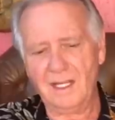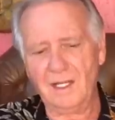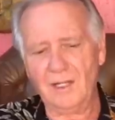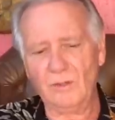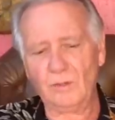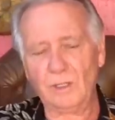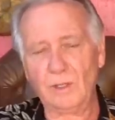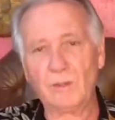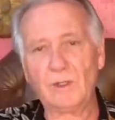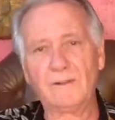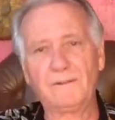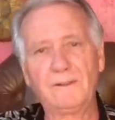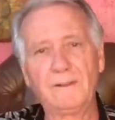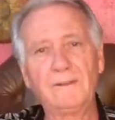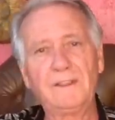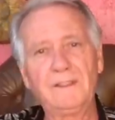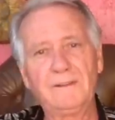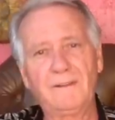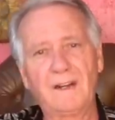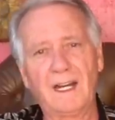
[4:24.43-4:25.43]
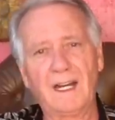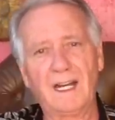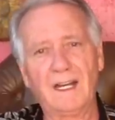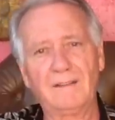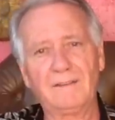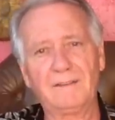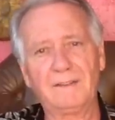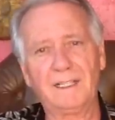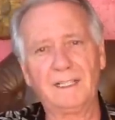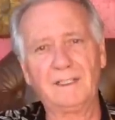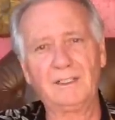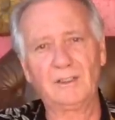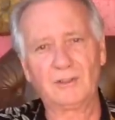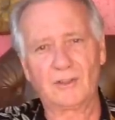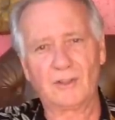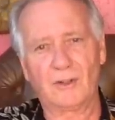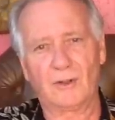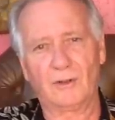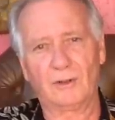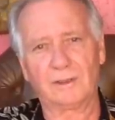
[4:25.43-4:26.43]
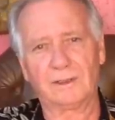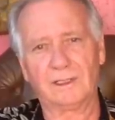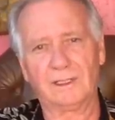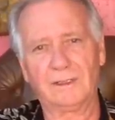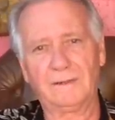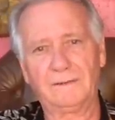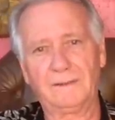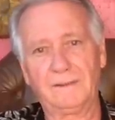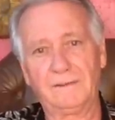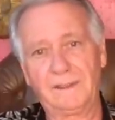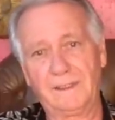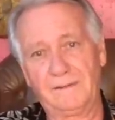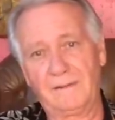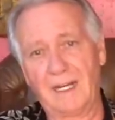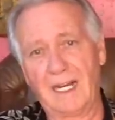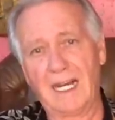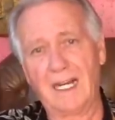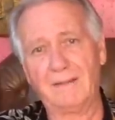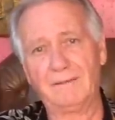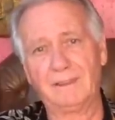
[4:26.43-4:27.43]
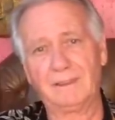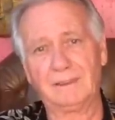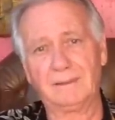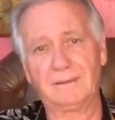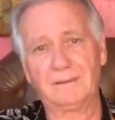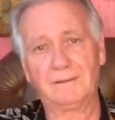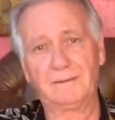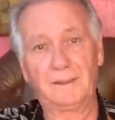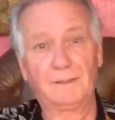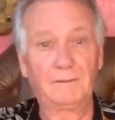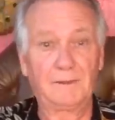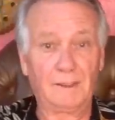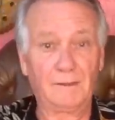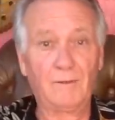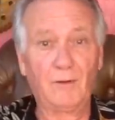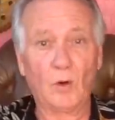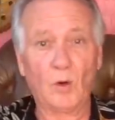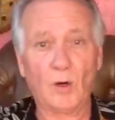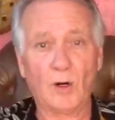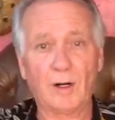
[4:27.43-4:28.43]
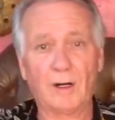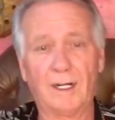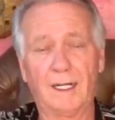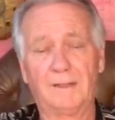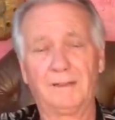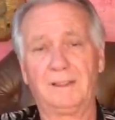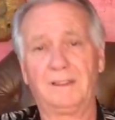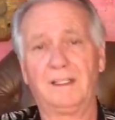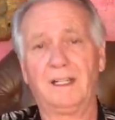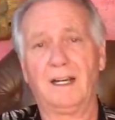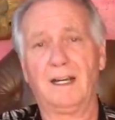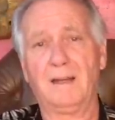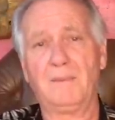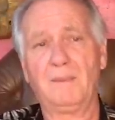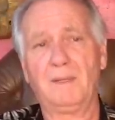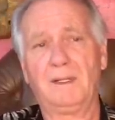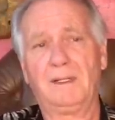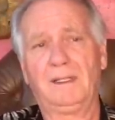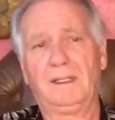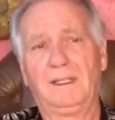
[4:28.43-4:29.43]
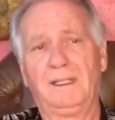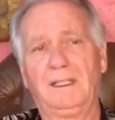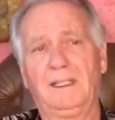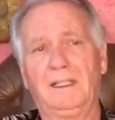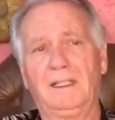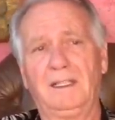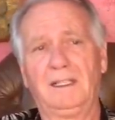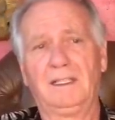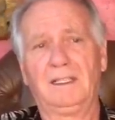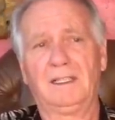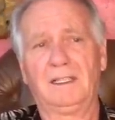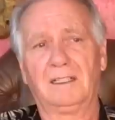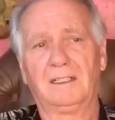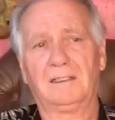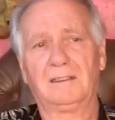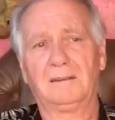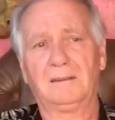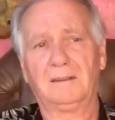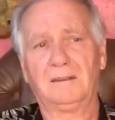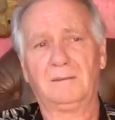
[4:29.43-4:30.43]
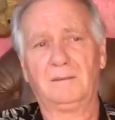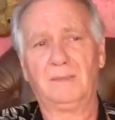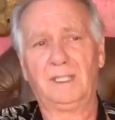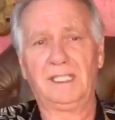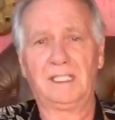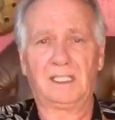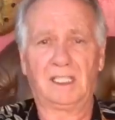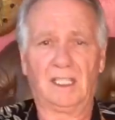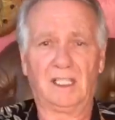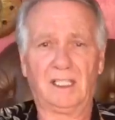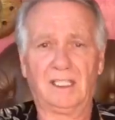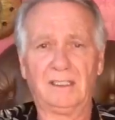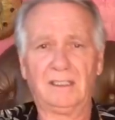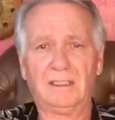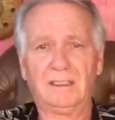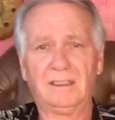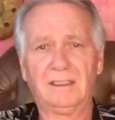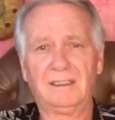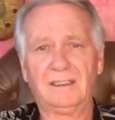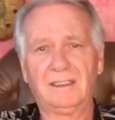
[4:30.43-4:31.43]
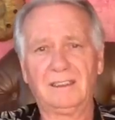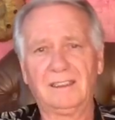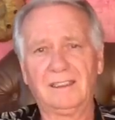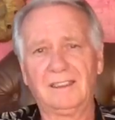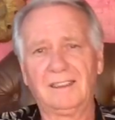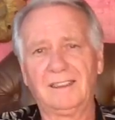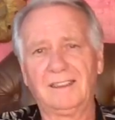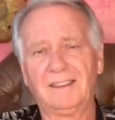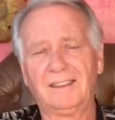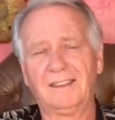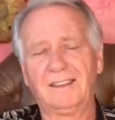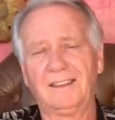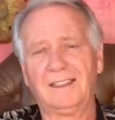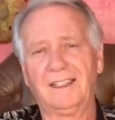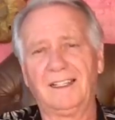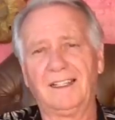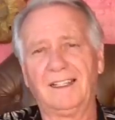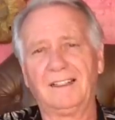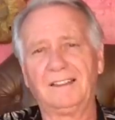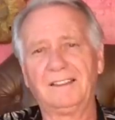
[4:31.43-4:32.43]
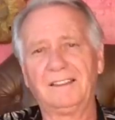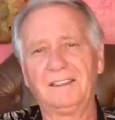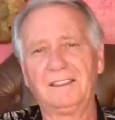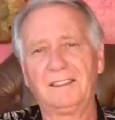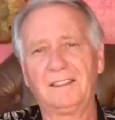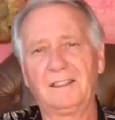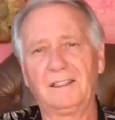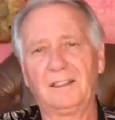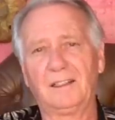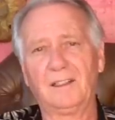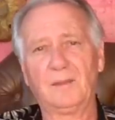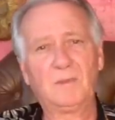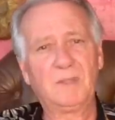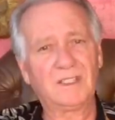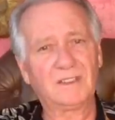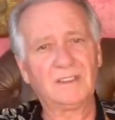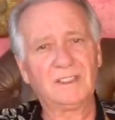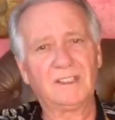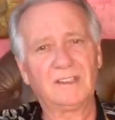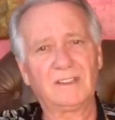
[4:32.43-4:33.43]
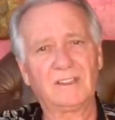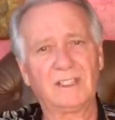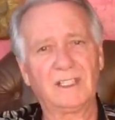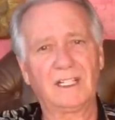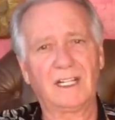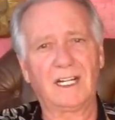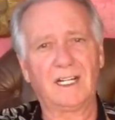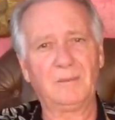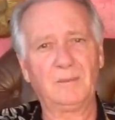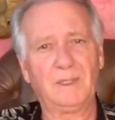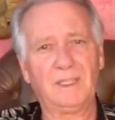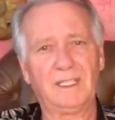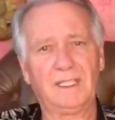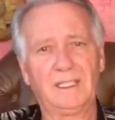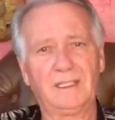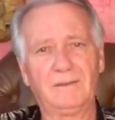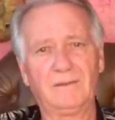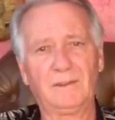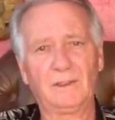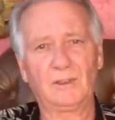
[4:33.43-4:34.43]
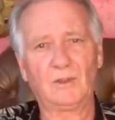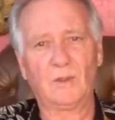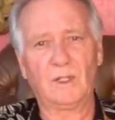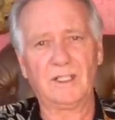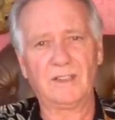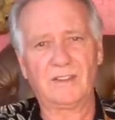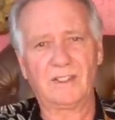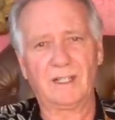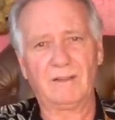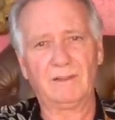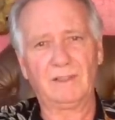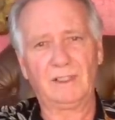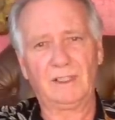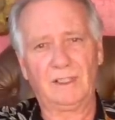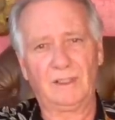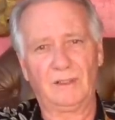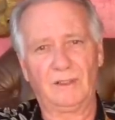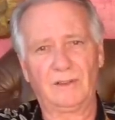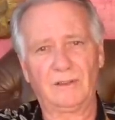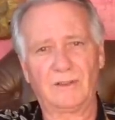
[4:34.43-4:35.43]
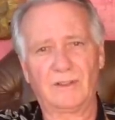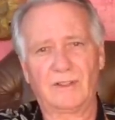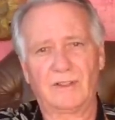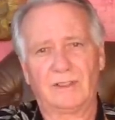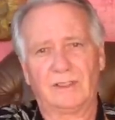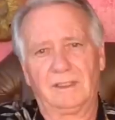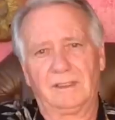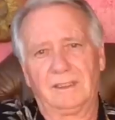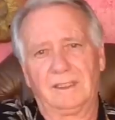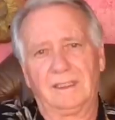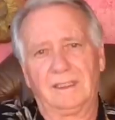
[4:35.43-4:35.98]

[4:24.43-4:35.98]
We were 55 years old, 55 and 54 at the time, me and Lynn. And the business that I'd been in for 27 years,